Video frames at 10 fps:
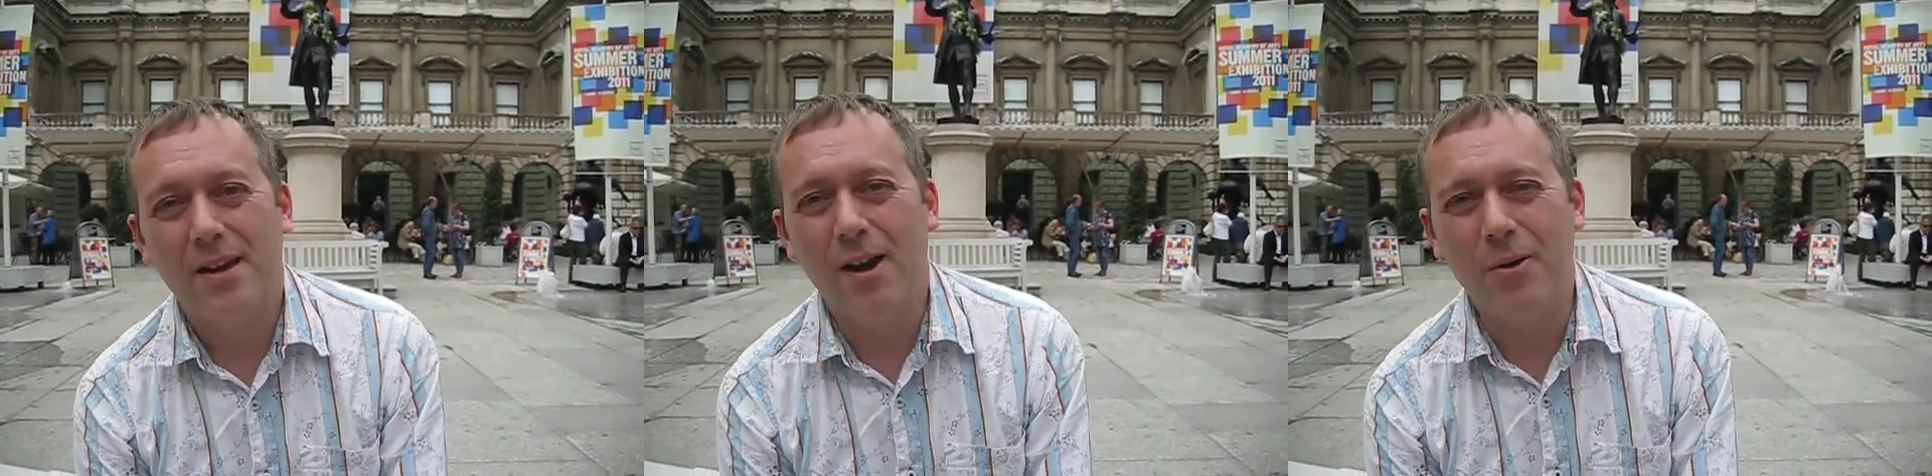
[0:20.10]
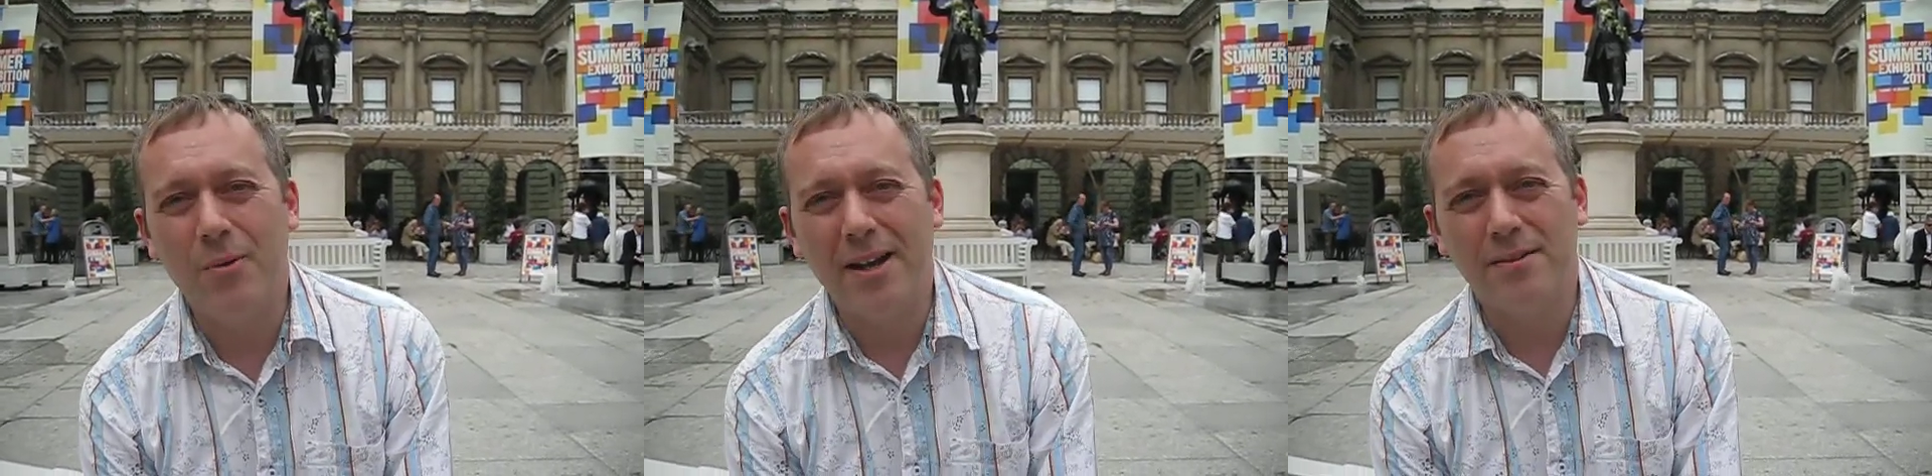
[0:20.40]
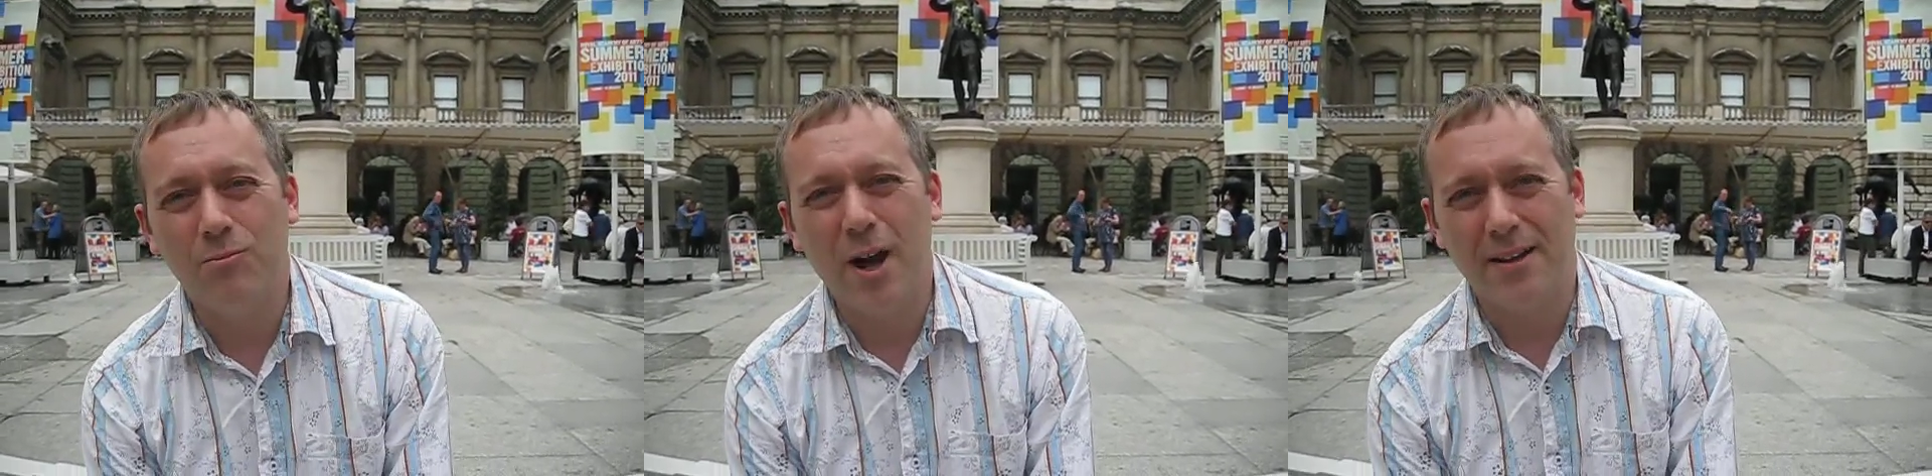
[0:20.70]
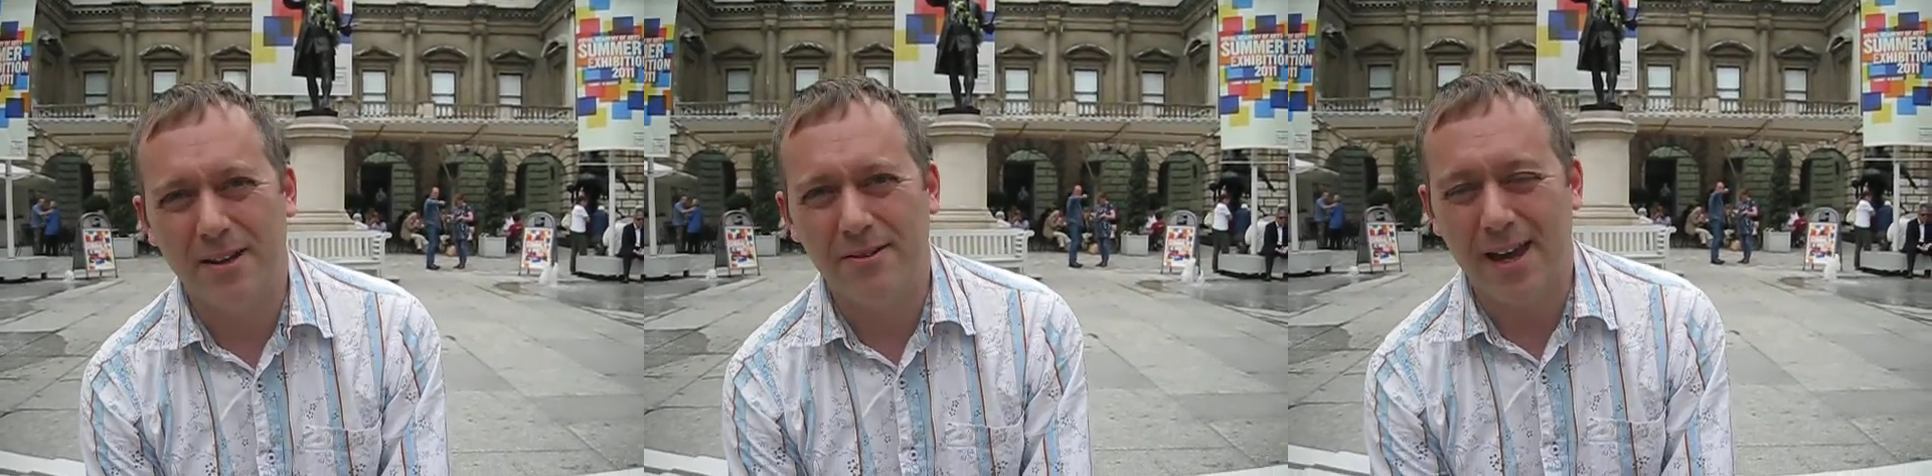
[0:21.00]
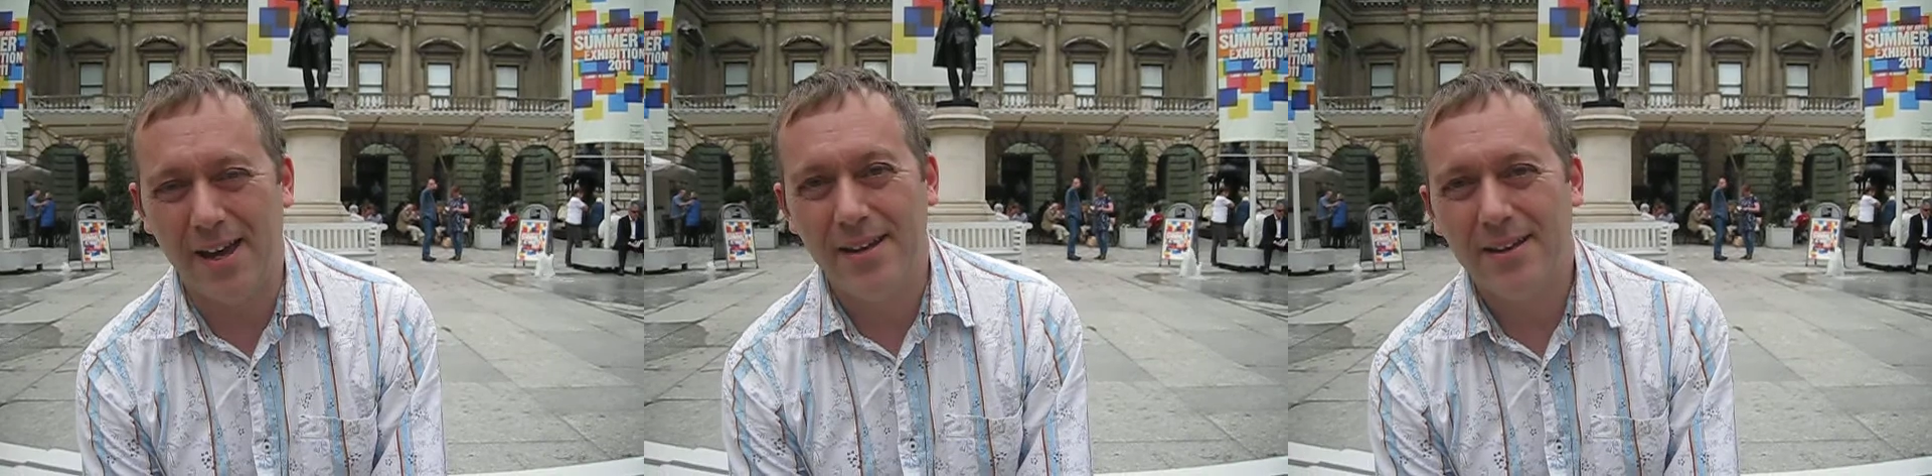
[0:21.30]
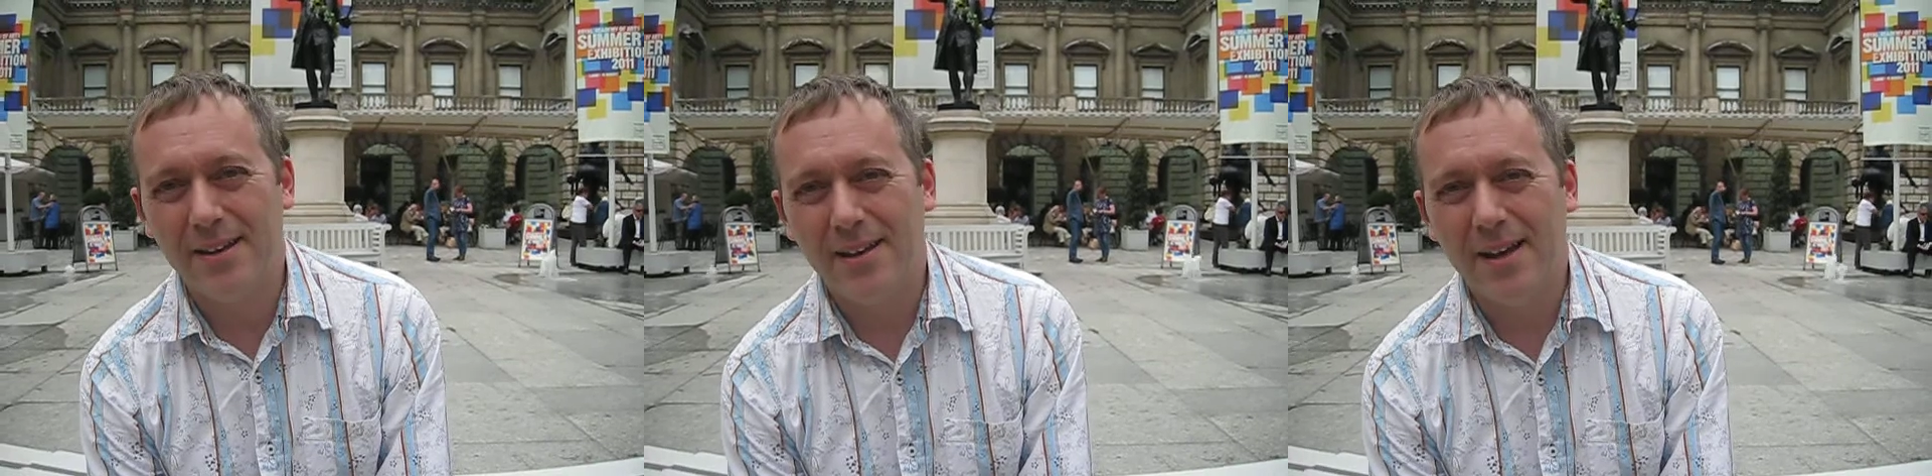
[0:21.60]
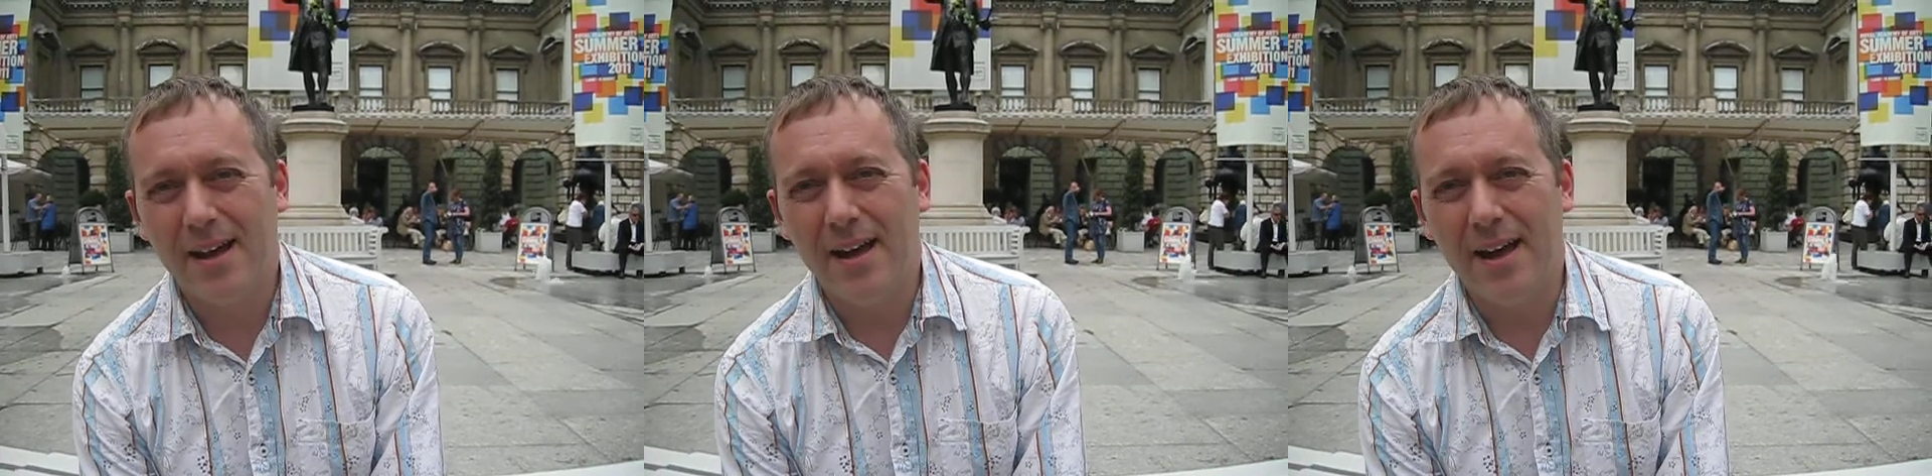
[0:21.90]
And we went, well, okay,
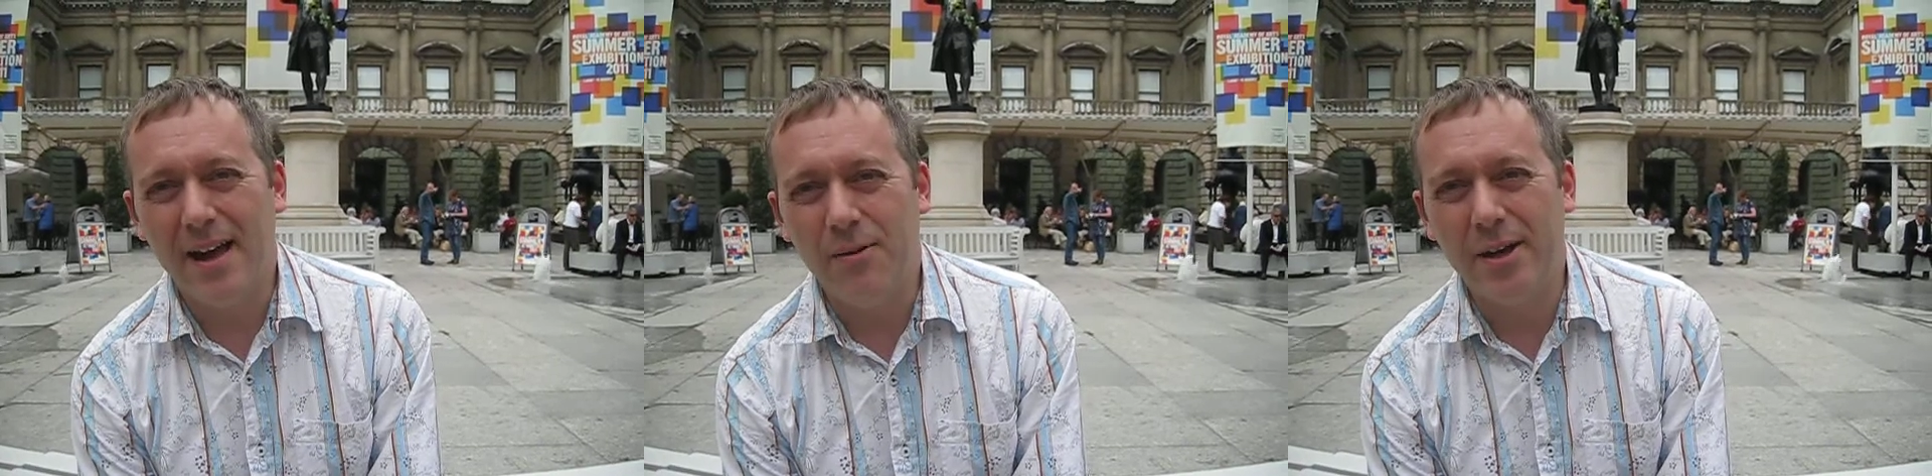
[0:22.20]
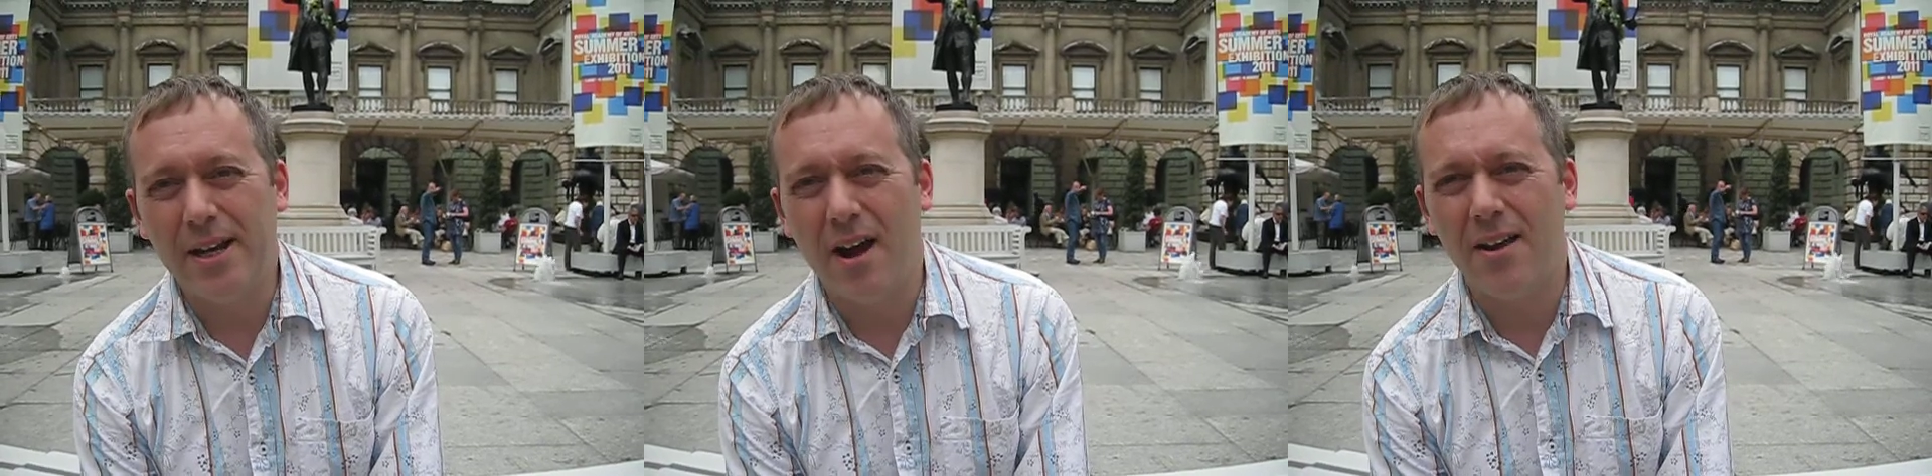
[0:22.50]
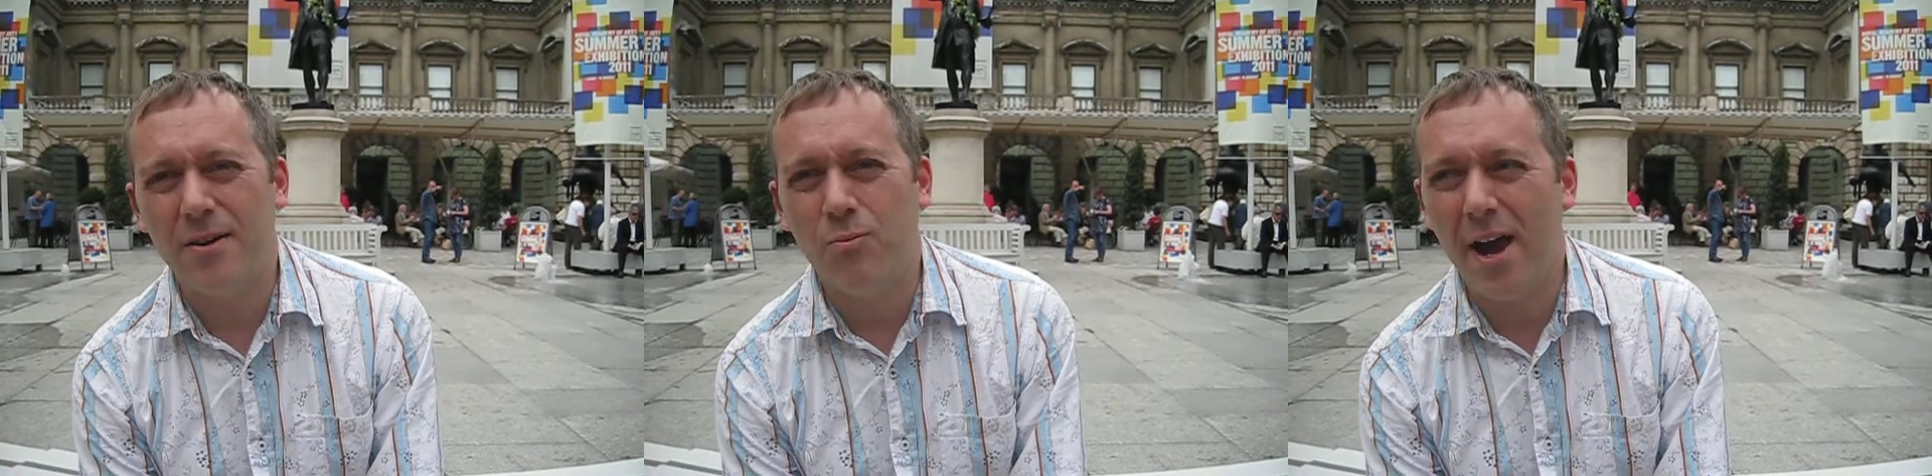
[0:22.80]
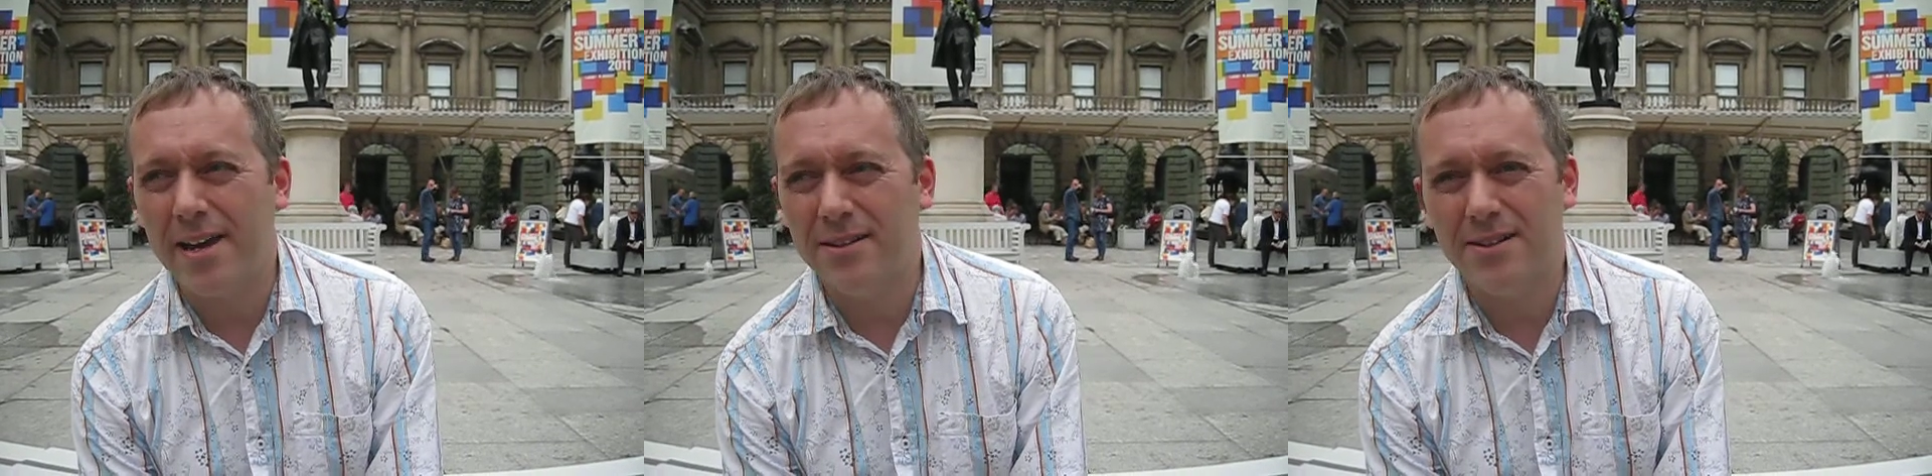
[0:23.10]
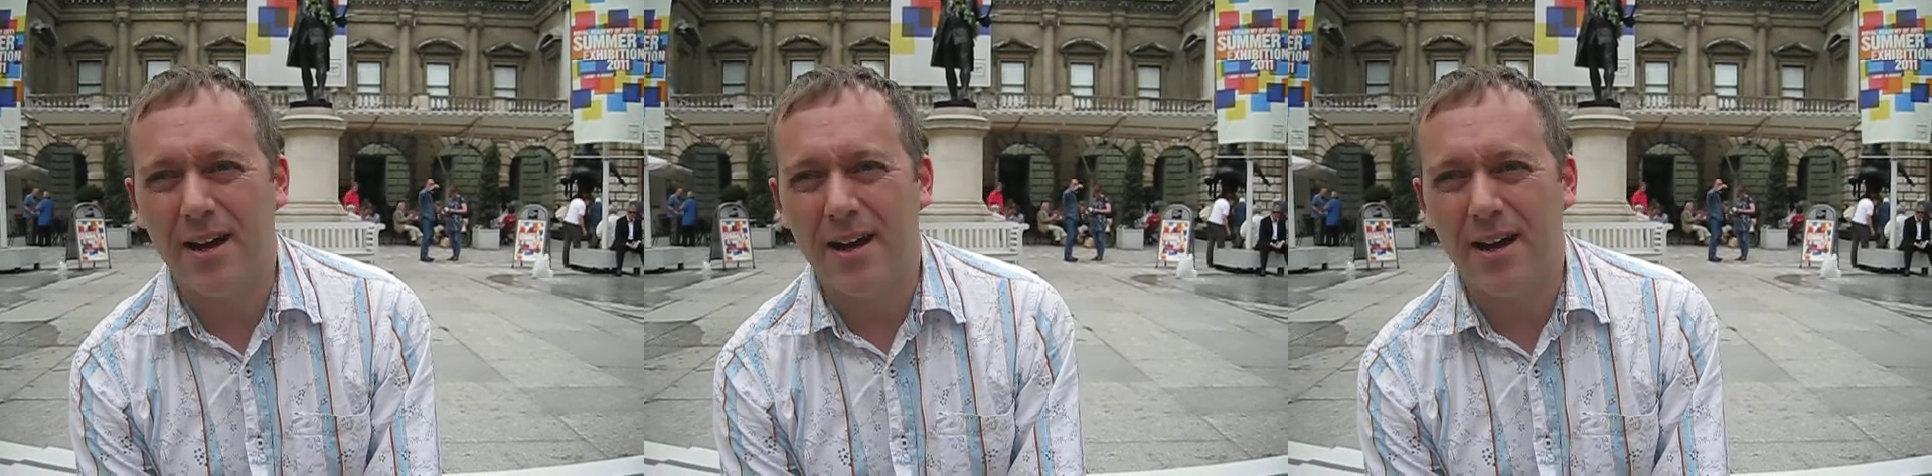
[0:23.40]
we can either wait